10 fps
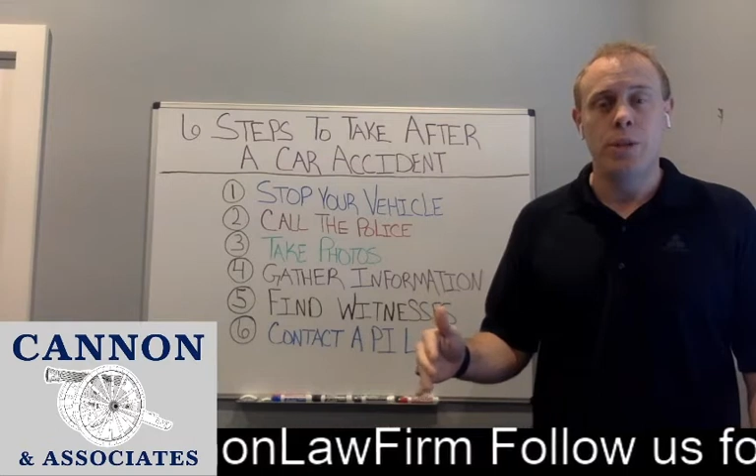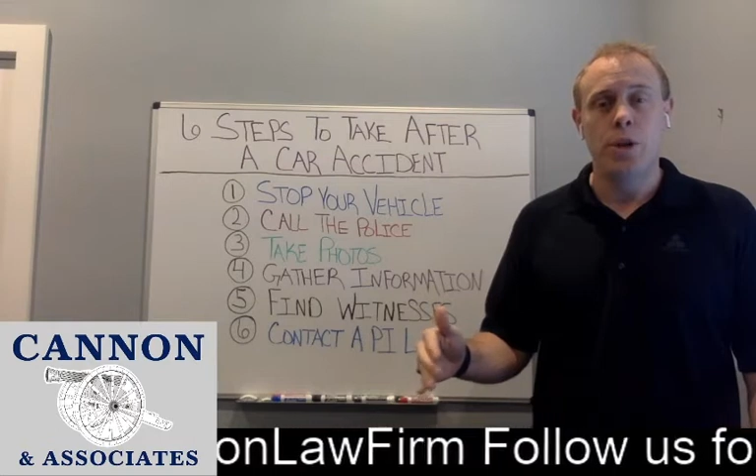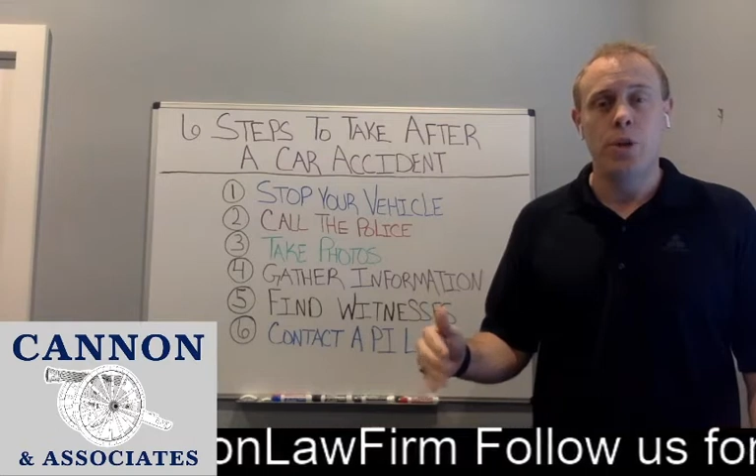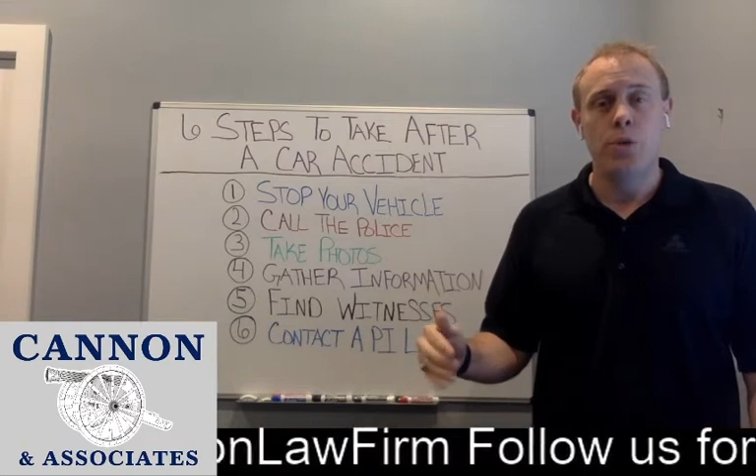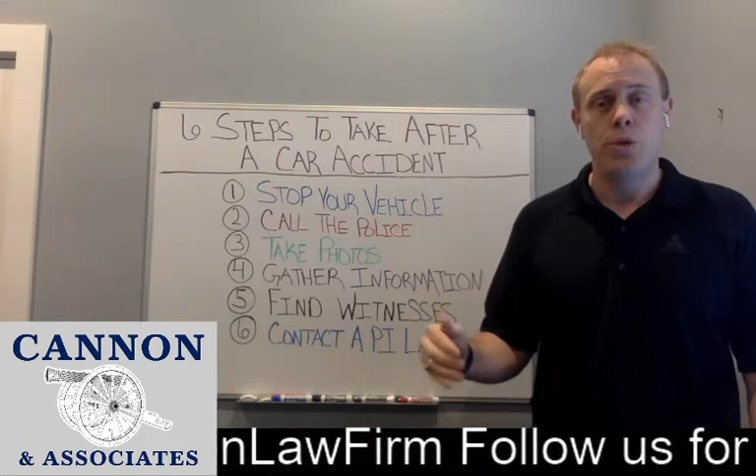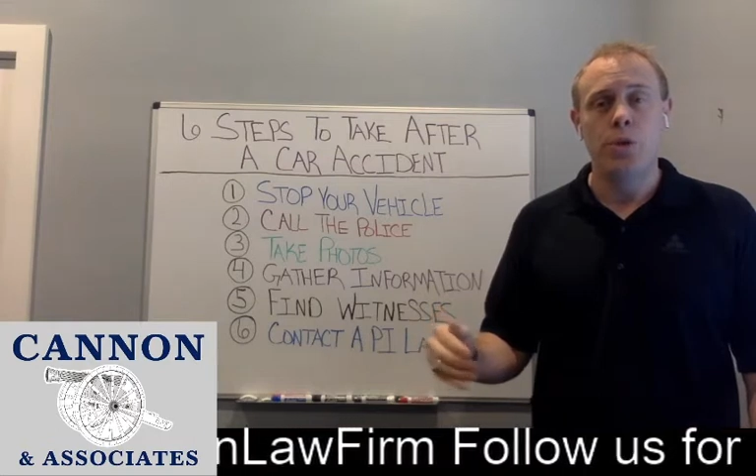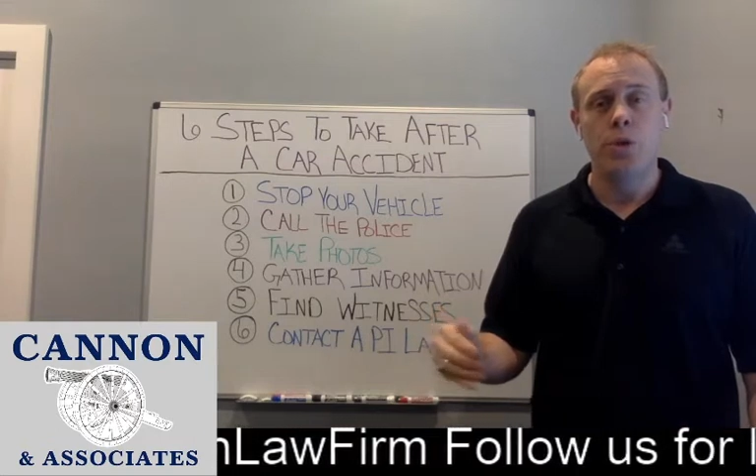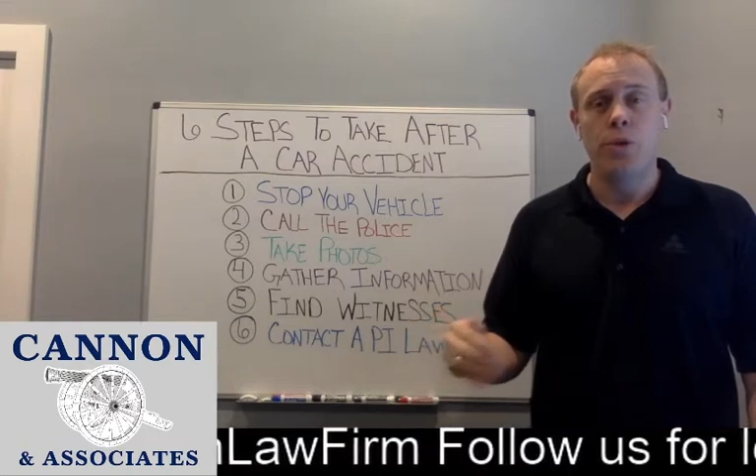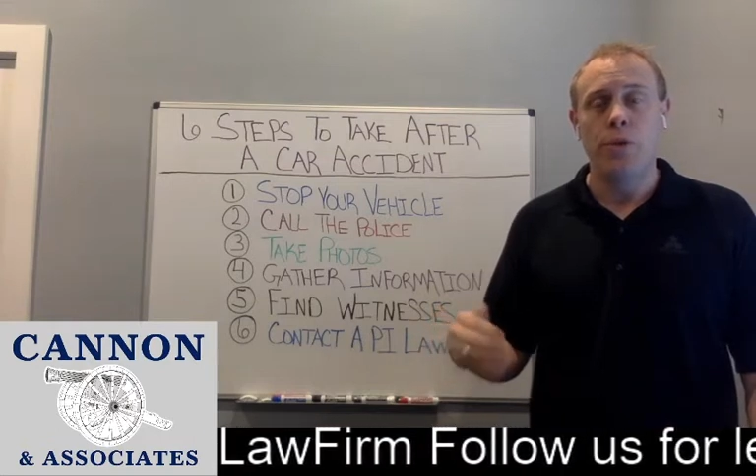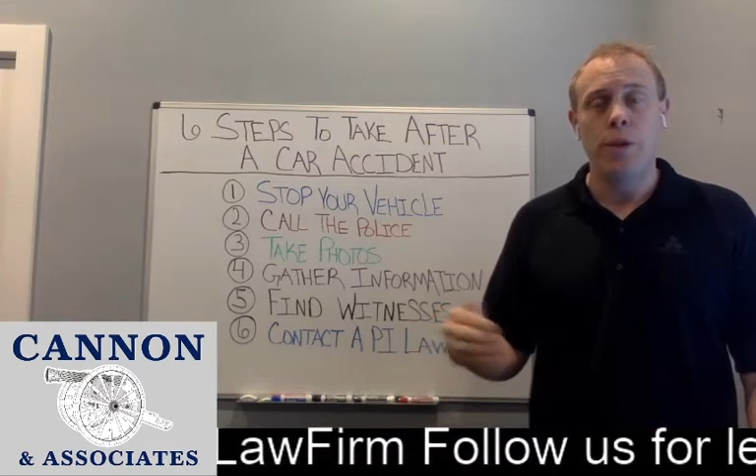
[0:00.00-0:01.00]
go to
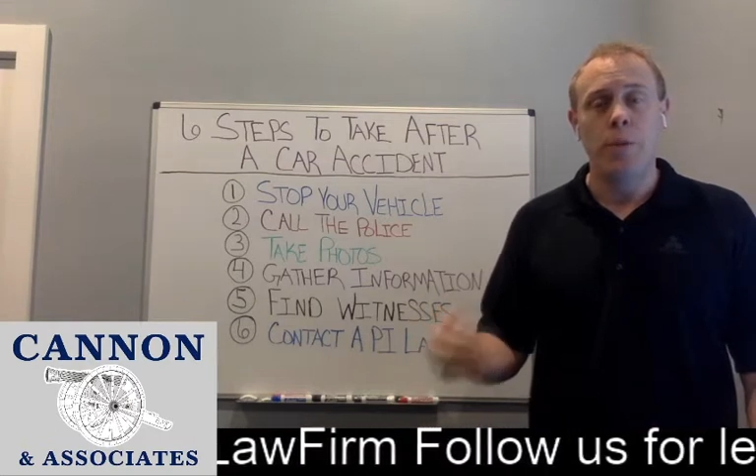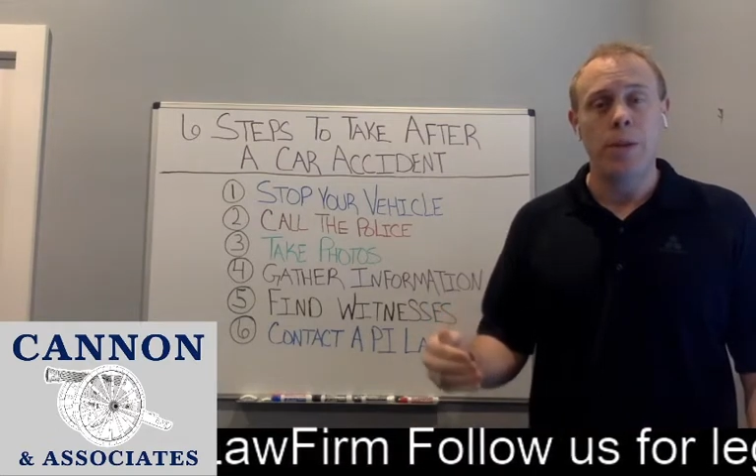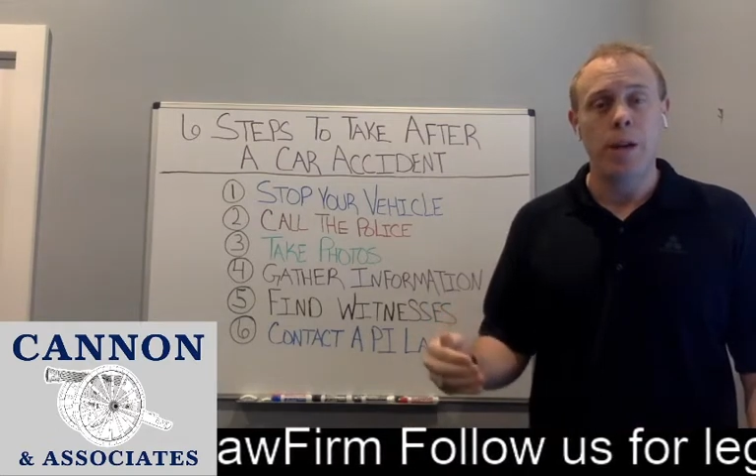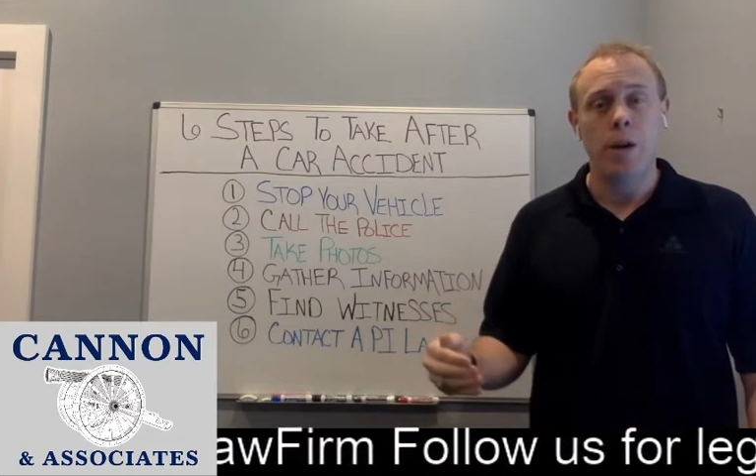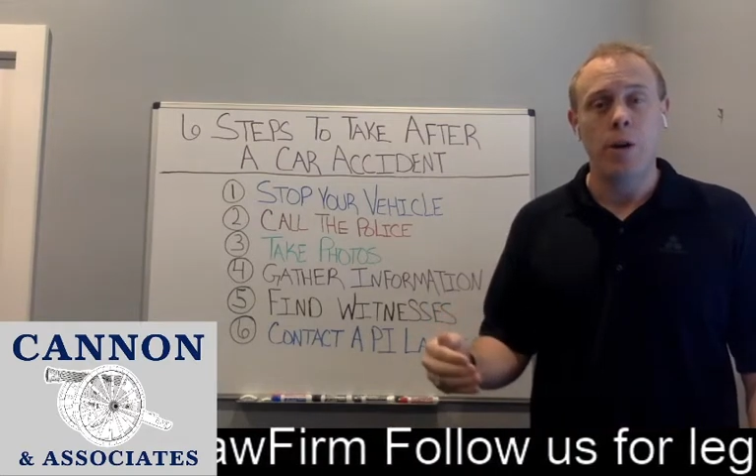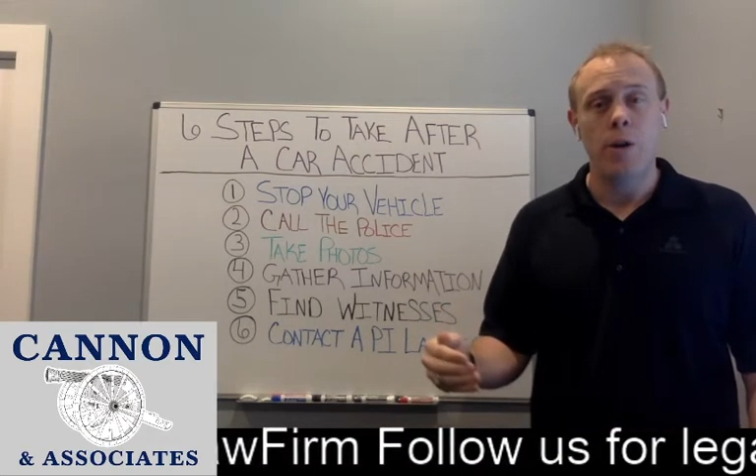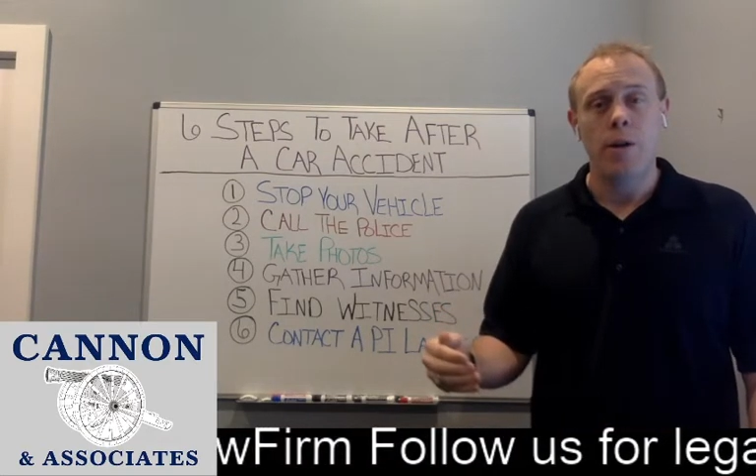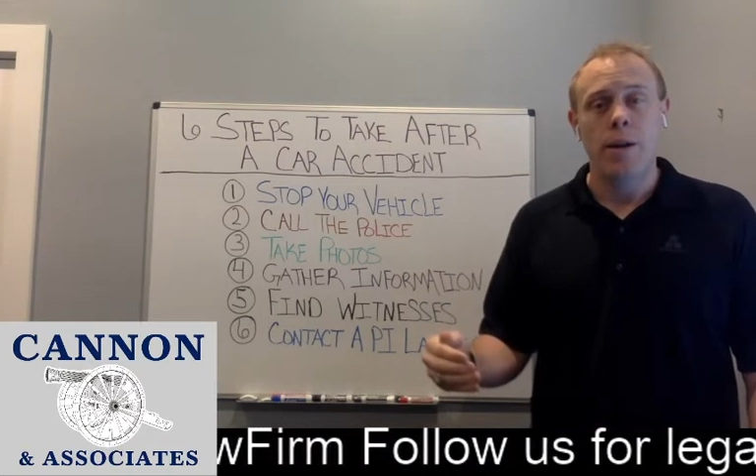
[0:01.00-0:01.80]
your family care,